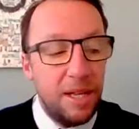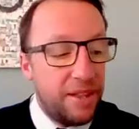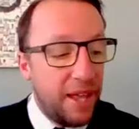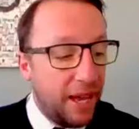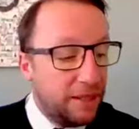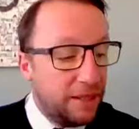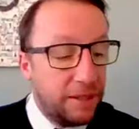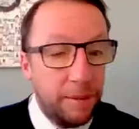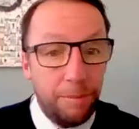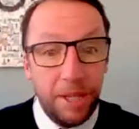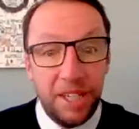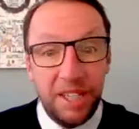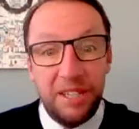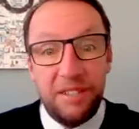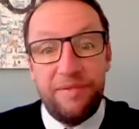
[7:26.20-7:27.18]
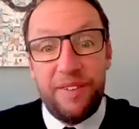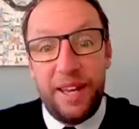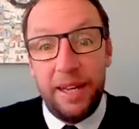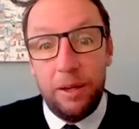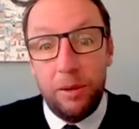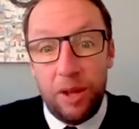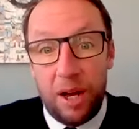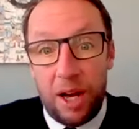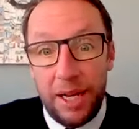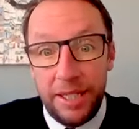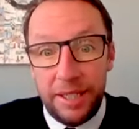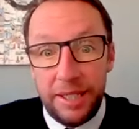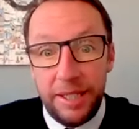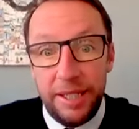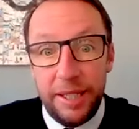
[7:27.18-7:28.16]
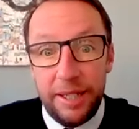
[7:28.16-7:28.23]
That is the biggest fail that I
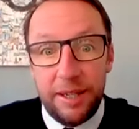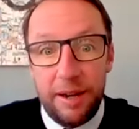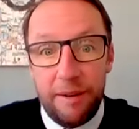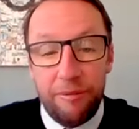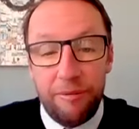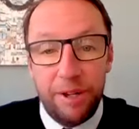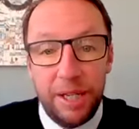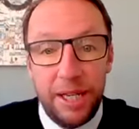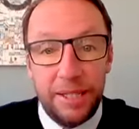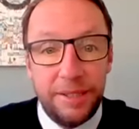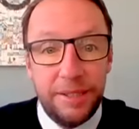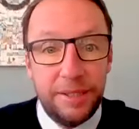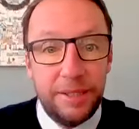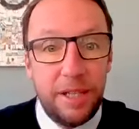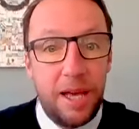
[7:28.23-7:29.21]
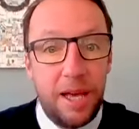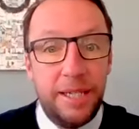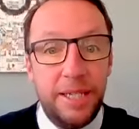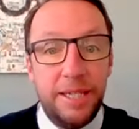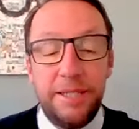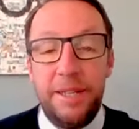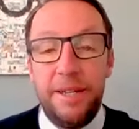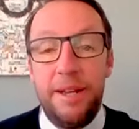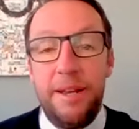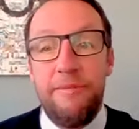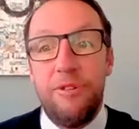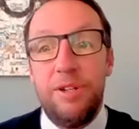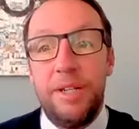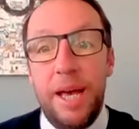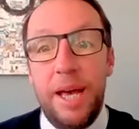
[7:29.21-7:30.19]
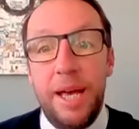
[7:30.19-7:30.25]
see in covering letters that I get sent
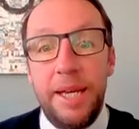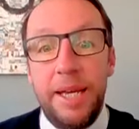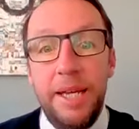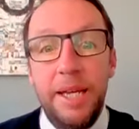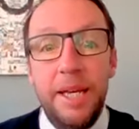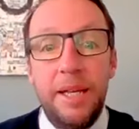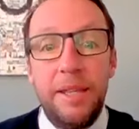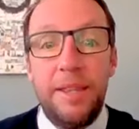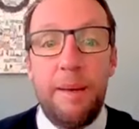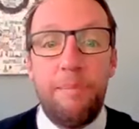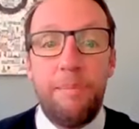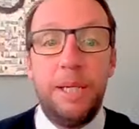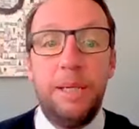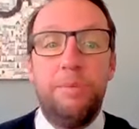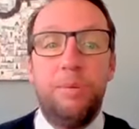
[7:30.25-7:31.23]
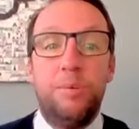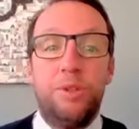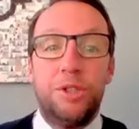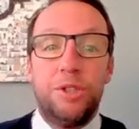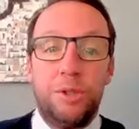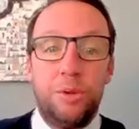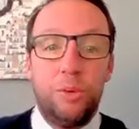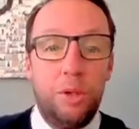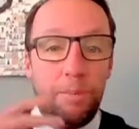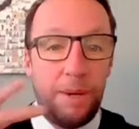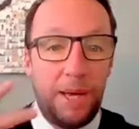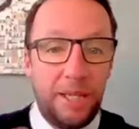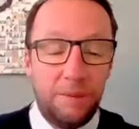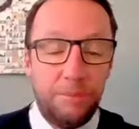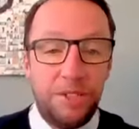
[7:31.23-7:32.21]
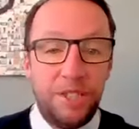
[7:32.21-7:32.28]
every day, that people just talk
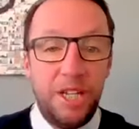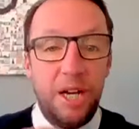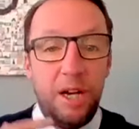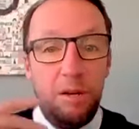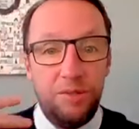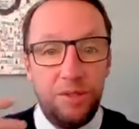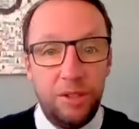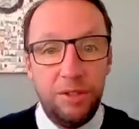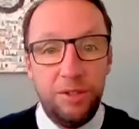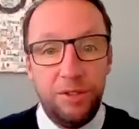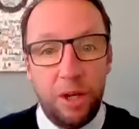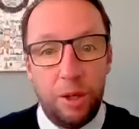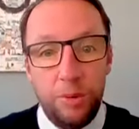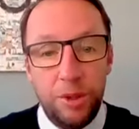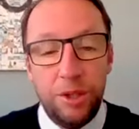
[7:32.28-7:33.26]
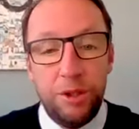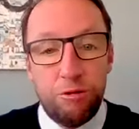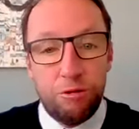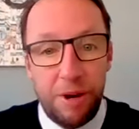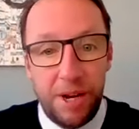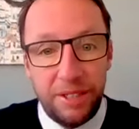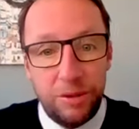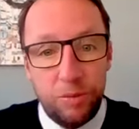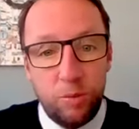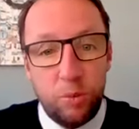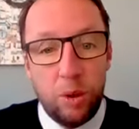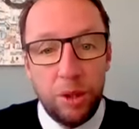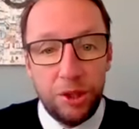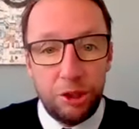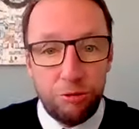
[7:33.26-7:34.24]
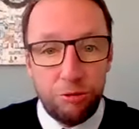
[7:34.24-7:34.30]
about themselves and don't address
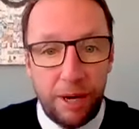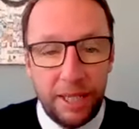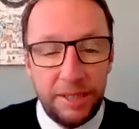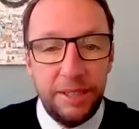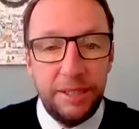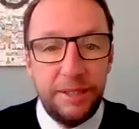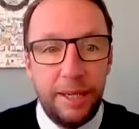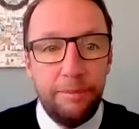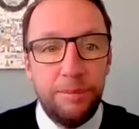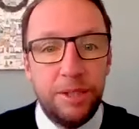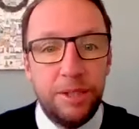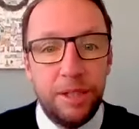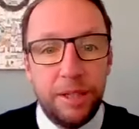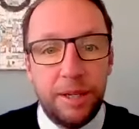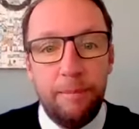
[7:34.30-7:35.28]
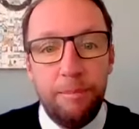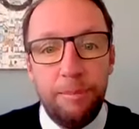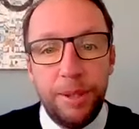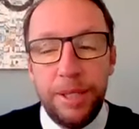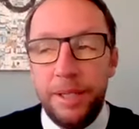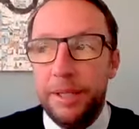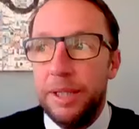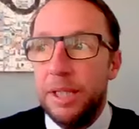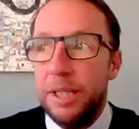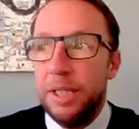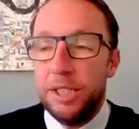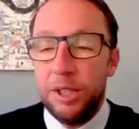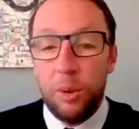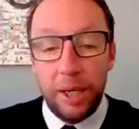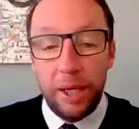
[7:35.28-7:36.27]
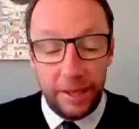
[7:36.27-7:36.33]
what attracted them to the company.
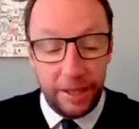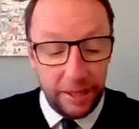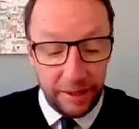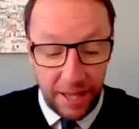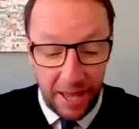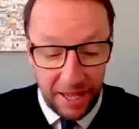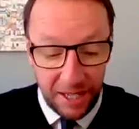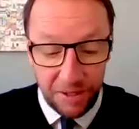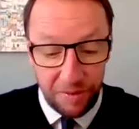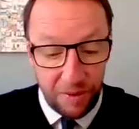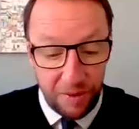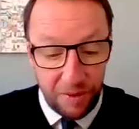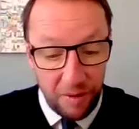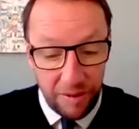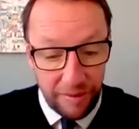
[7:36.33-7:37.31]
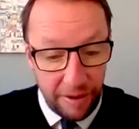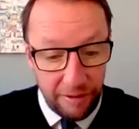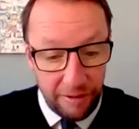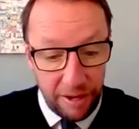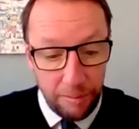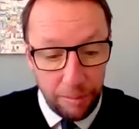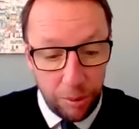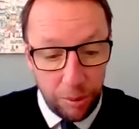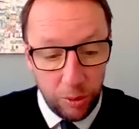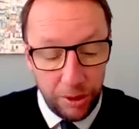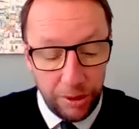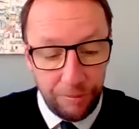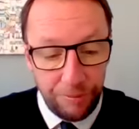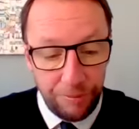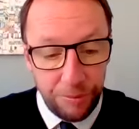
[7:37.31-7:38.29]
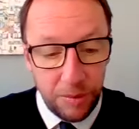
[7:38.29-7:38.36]
So I think that is very, very
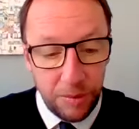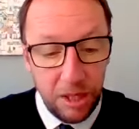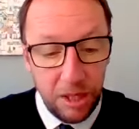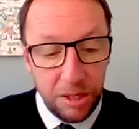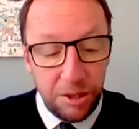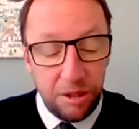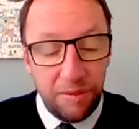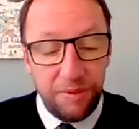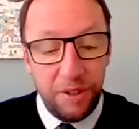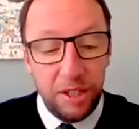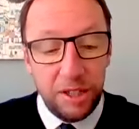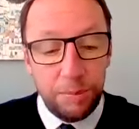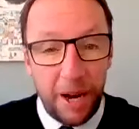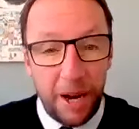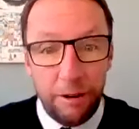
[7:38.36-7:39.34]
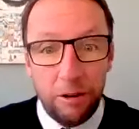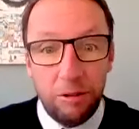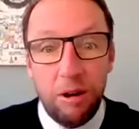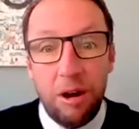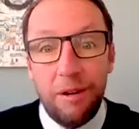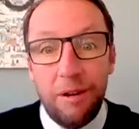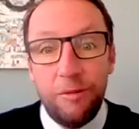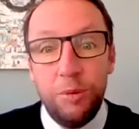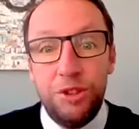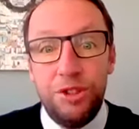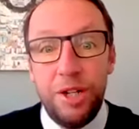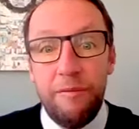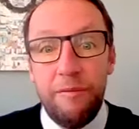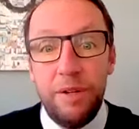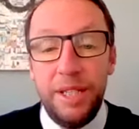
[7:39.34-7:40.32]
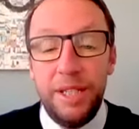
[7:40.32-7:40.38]
important. So the first paragraph would
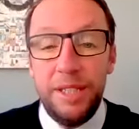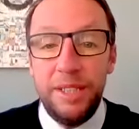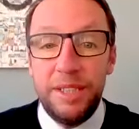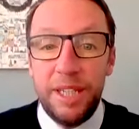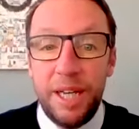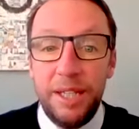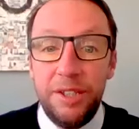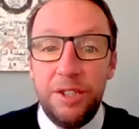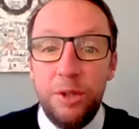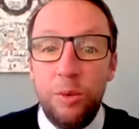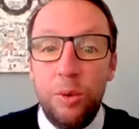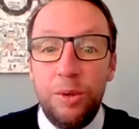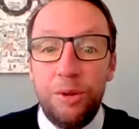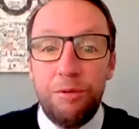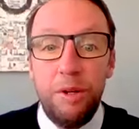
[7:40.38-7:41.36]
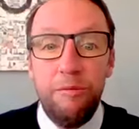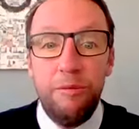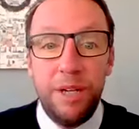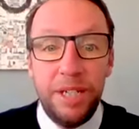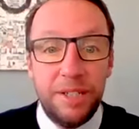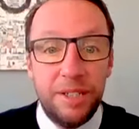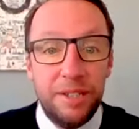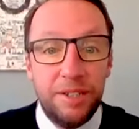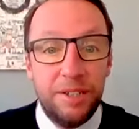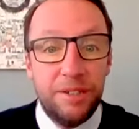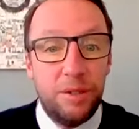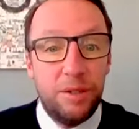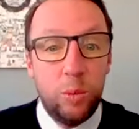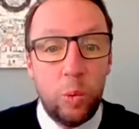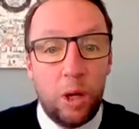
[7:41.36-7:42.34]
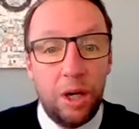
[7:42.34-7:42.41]
generally contain 2 or 3 reasons as
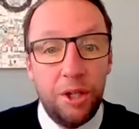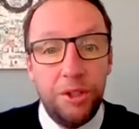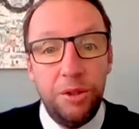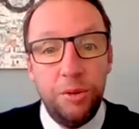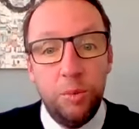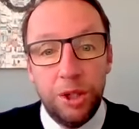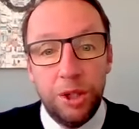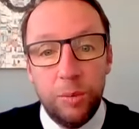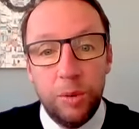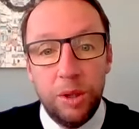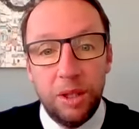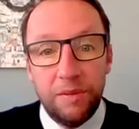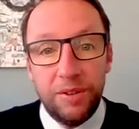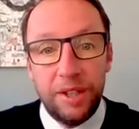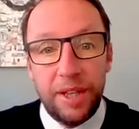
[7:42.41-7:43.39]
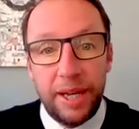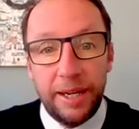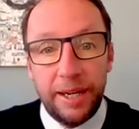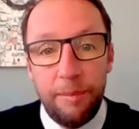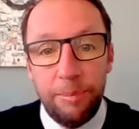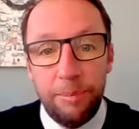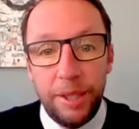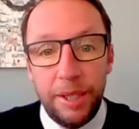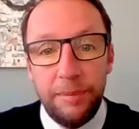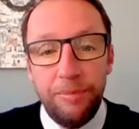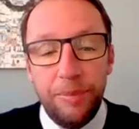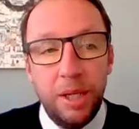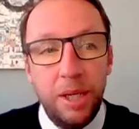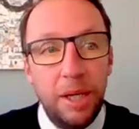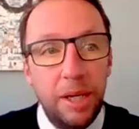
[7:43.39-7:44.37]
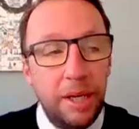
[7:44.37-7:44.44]
to why you want to work for that company.
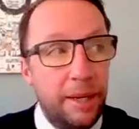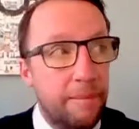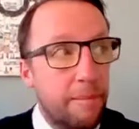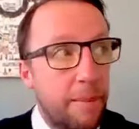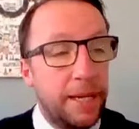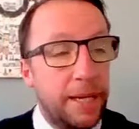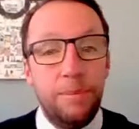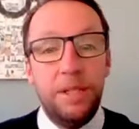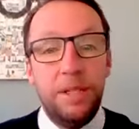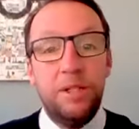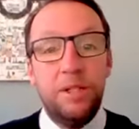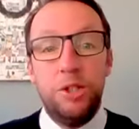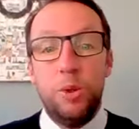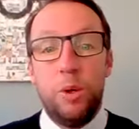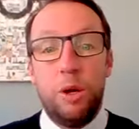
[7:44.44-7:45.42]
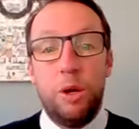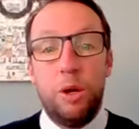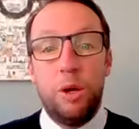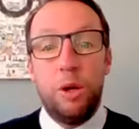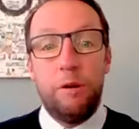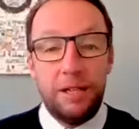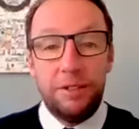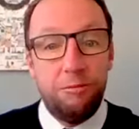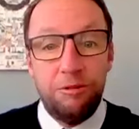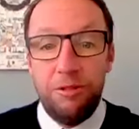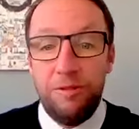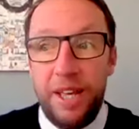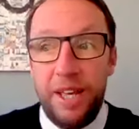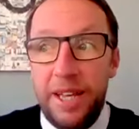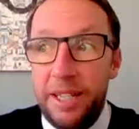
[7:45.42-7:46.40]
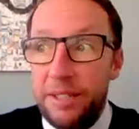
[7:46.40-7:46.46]
It may be that you are a
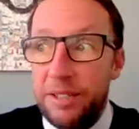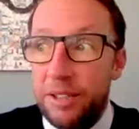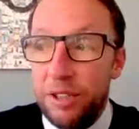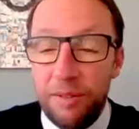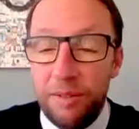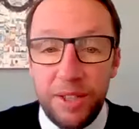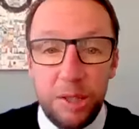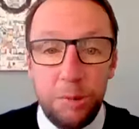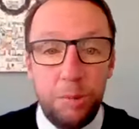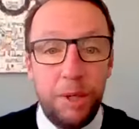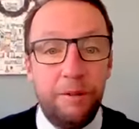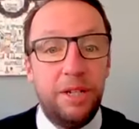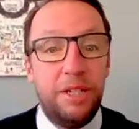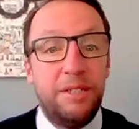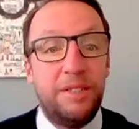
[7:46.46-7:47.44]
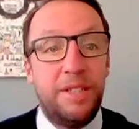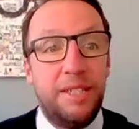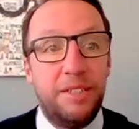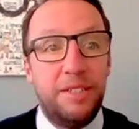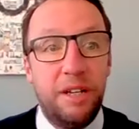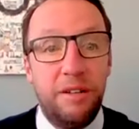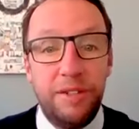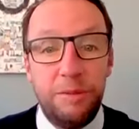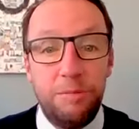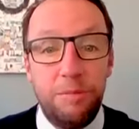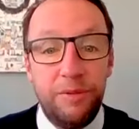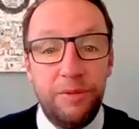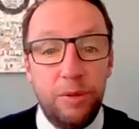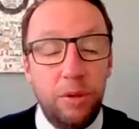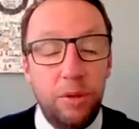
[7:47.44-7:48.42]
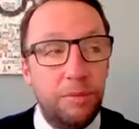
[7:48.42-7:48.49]
customer of theirs and you've experienced their service
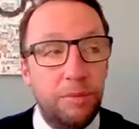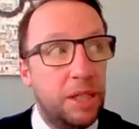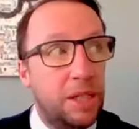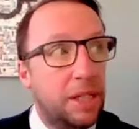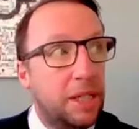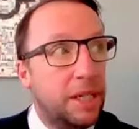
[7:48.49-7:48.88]
before.